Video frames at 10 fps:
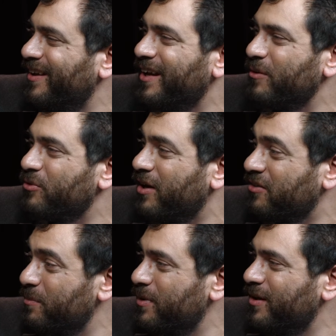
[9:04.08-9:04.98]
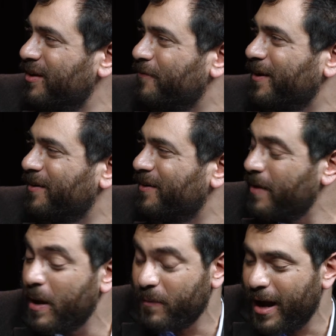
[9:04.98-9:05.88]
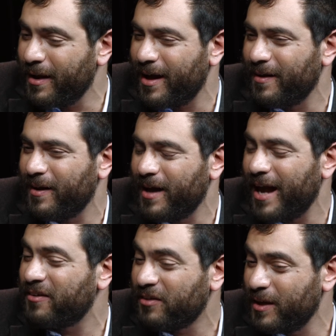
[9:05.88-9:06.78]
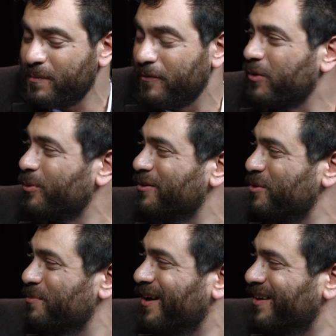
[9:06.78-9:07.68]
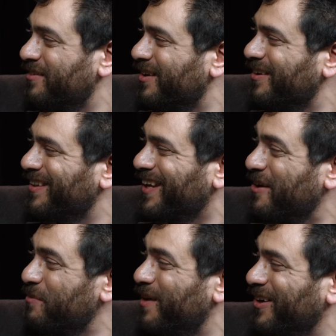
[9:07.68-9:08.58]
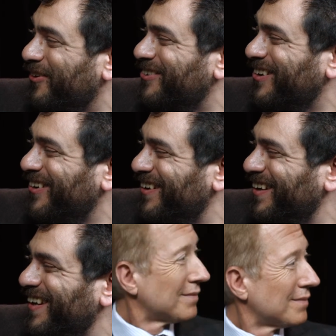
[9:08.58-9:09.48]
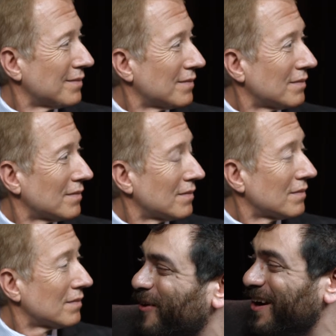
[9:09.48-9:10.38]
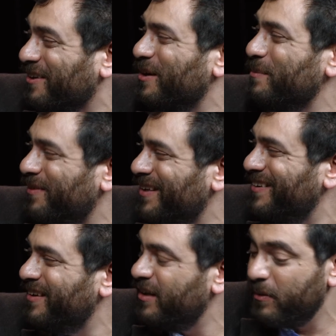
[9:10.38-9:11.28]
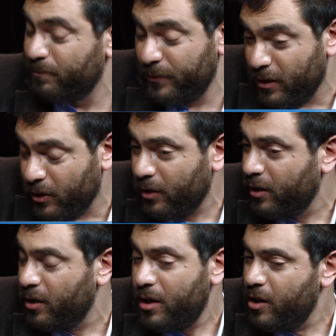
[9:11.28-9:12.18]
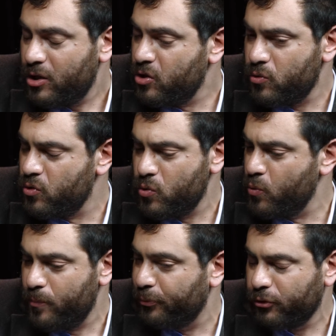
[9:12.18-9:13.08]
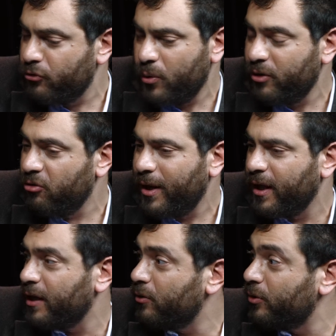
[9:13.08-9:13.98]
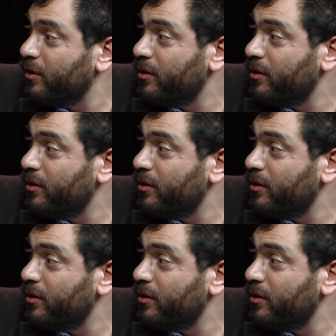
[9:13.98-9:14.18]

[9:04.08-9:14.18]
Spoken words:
And he was asking me if, I asked him if he'd read Dumas, and he said, The Count of Monte Cristo. And I cracked up. And, there's no easy way to handle it.